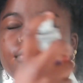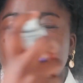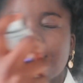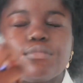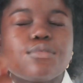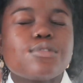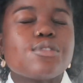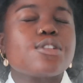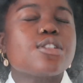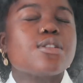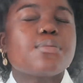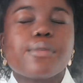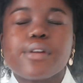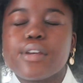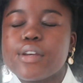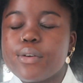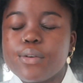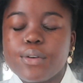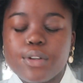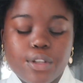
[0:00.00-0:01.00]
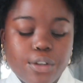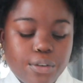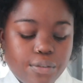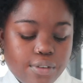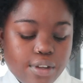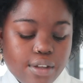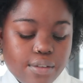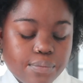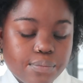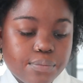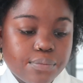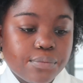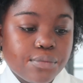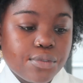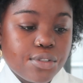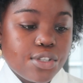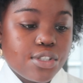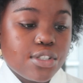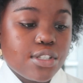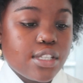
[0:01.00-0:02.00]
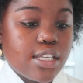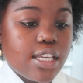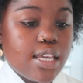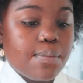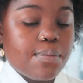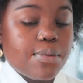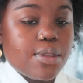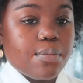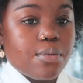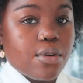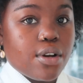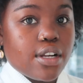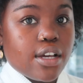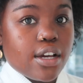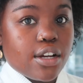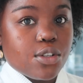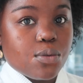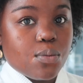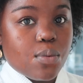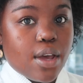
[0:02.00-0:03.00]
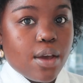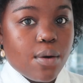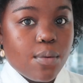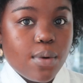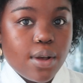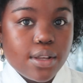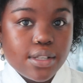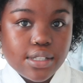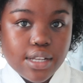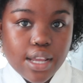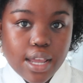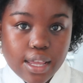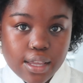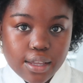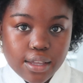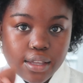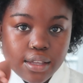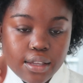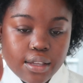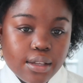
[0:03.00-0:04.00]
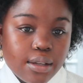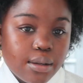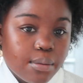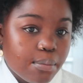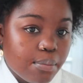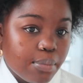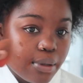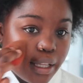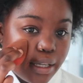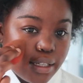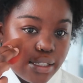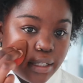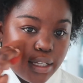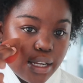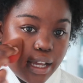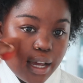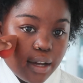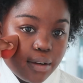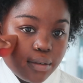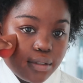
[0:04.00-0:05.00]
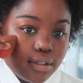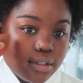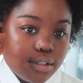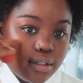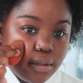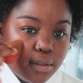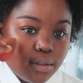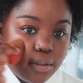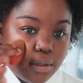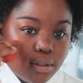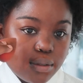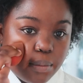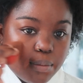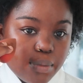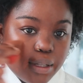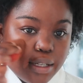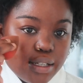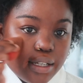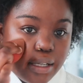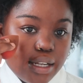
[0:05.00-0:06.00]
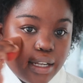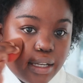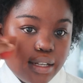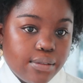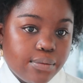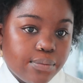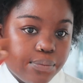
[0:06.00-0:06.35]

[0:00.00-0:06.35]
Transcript: and just spray it all over just to keep the product wet whilst I blend it out or blend it in.